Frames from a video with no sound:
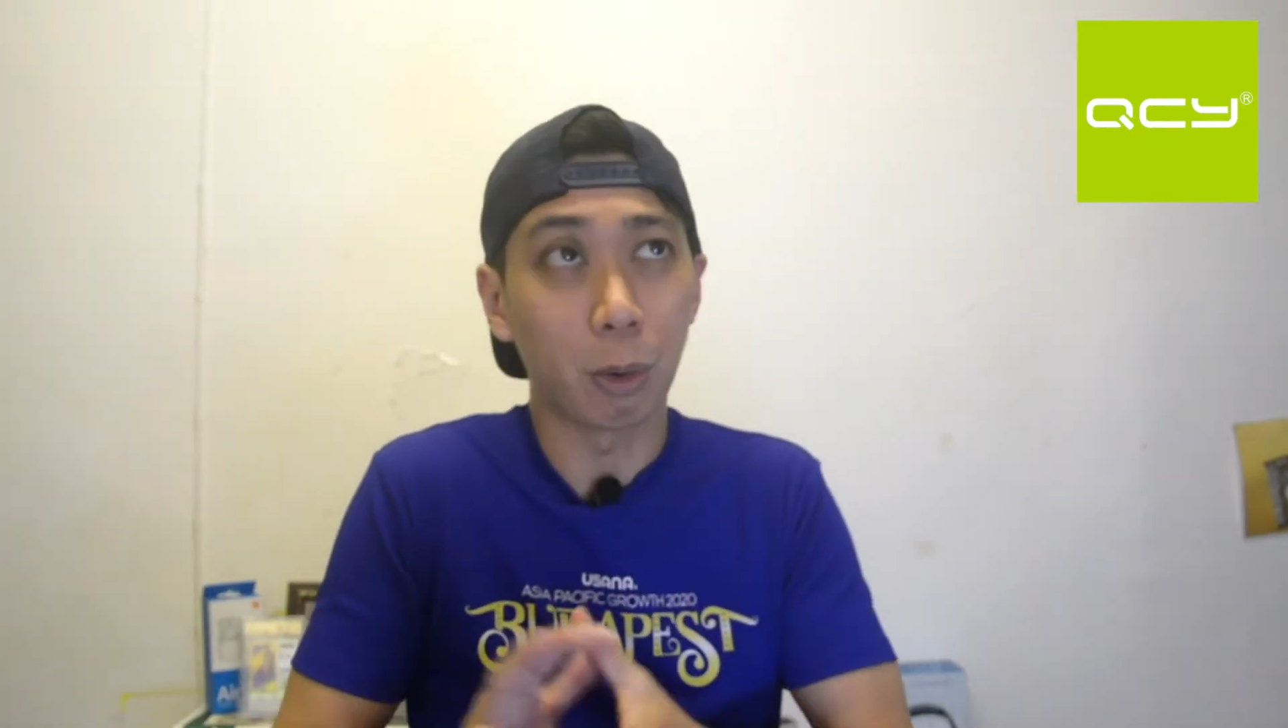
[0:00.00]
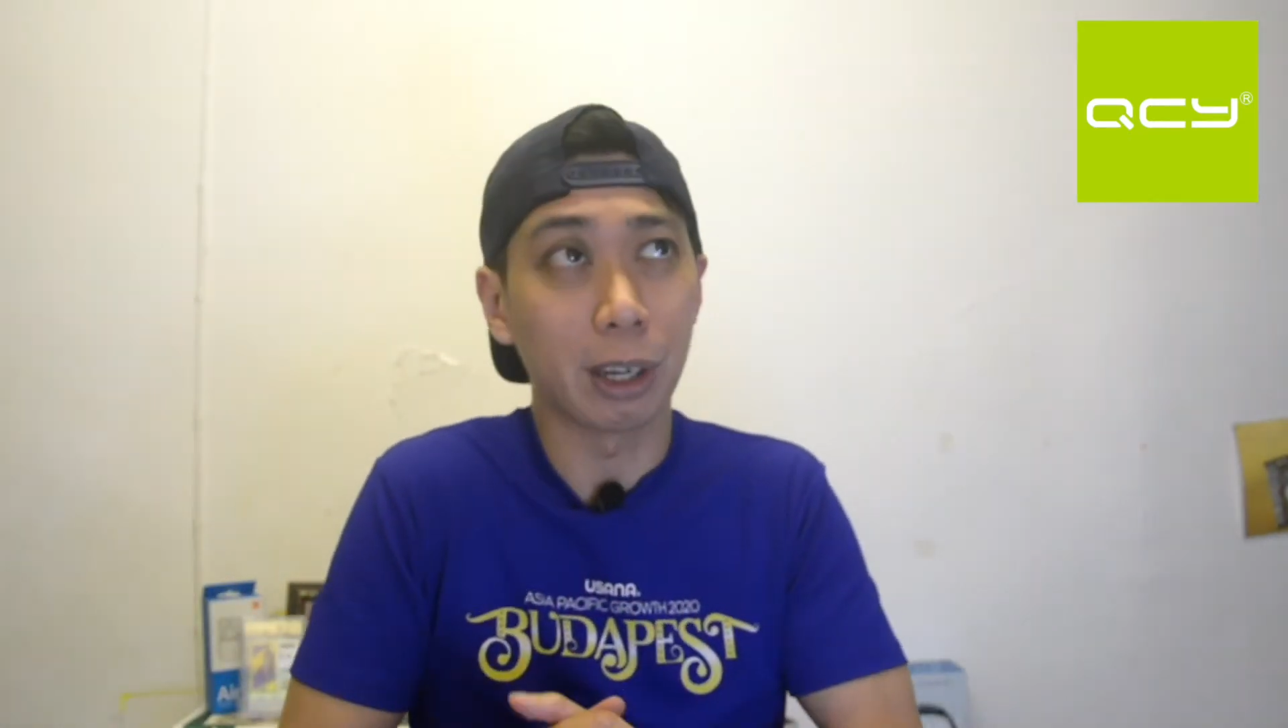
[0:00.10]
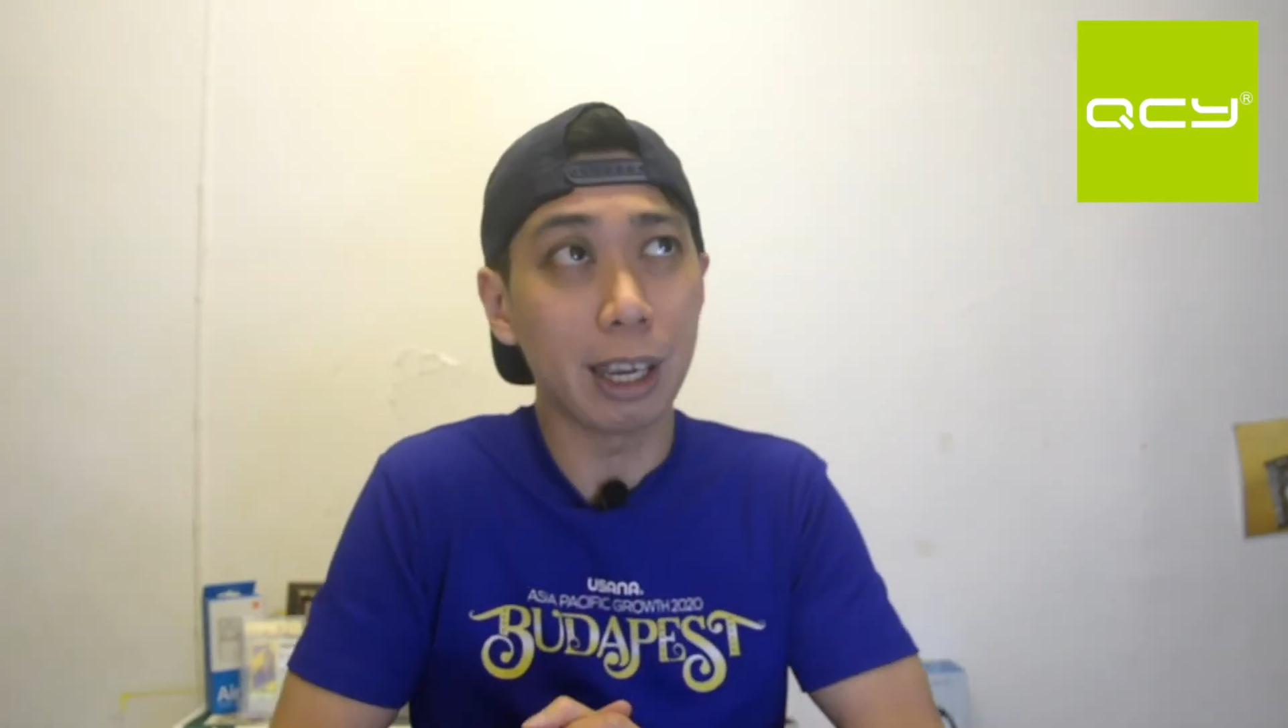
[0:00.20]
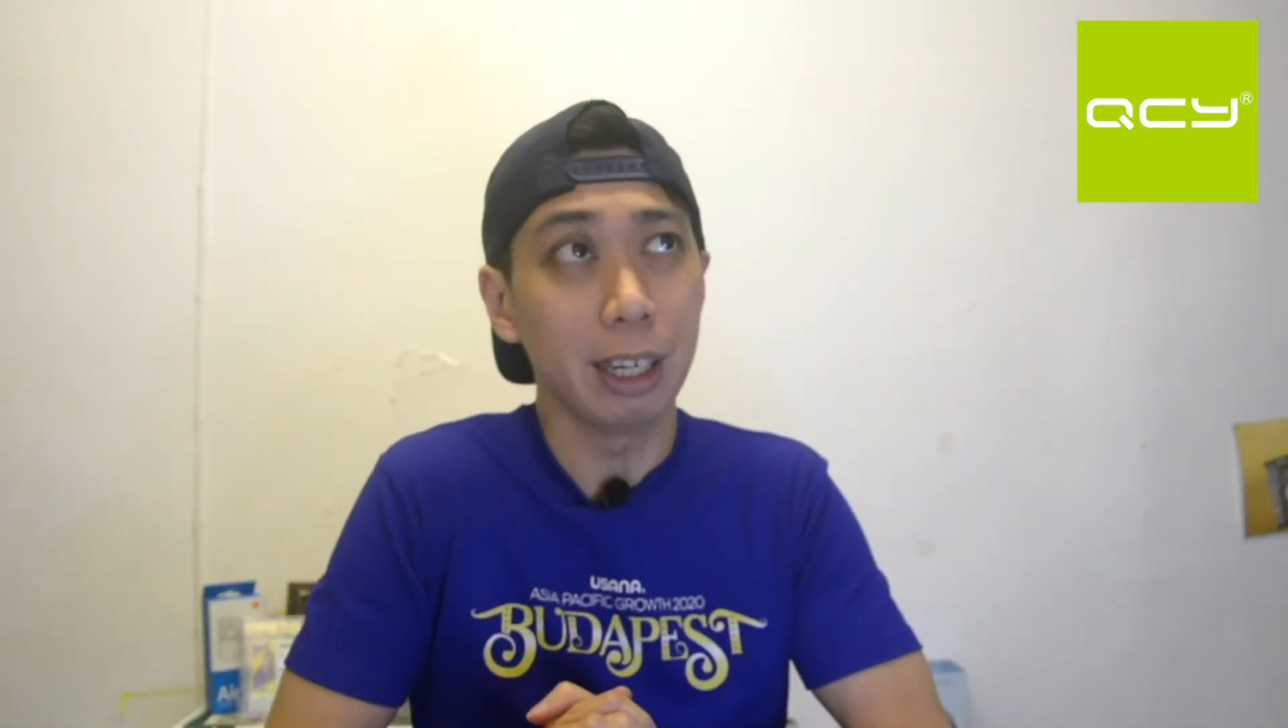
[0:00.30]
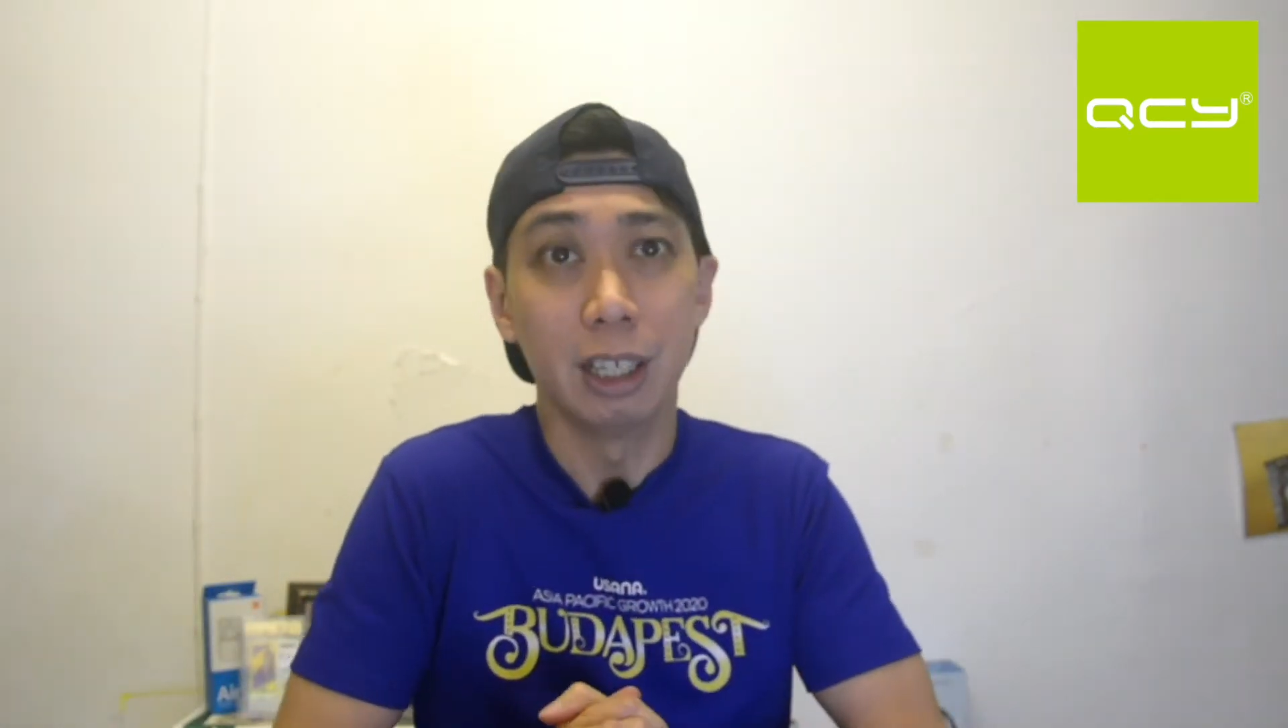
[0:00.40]

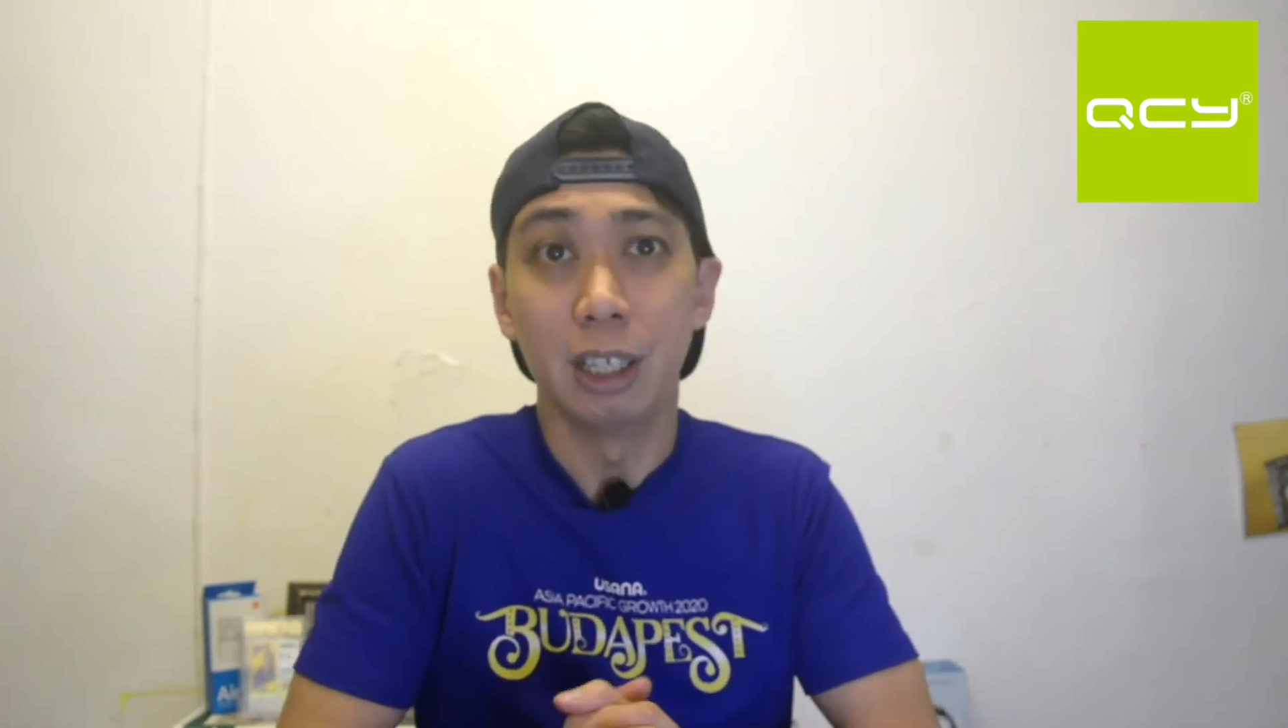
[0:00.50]
okay?